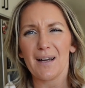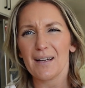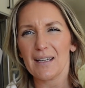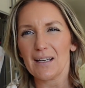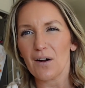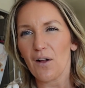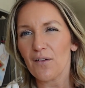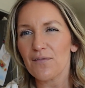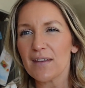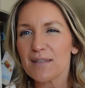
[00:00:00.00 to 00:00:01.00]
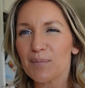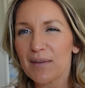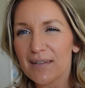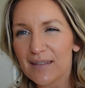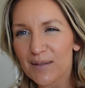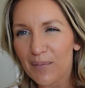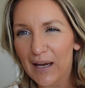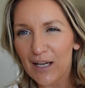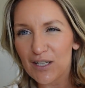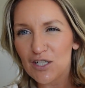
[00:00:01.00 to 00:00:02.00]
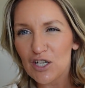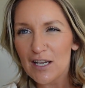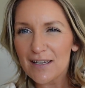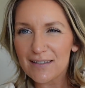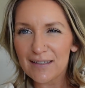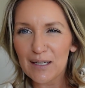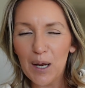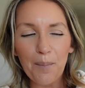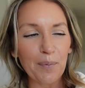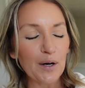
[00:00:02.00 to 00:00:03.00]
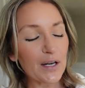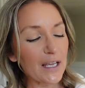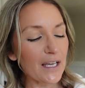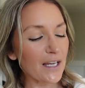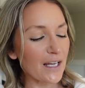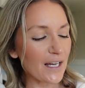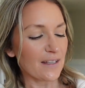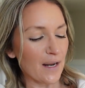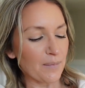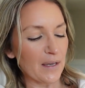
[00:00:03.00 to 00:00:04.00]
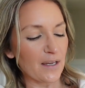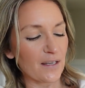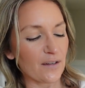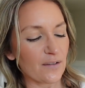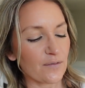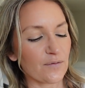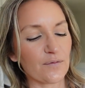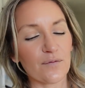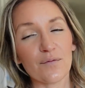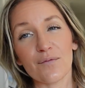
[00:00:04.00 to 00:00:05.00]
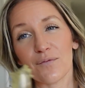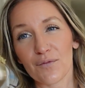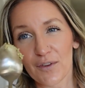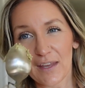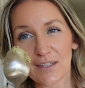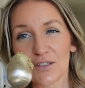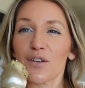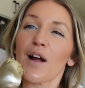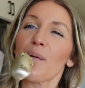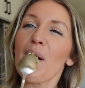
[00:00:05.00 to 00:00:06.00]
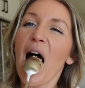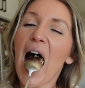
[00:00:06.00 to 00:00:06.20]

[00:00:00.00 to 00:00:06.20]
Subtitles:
not gonna eat all of this, but this is my chia seed pudding that I made for the Instagram.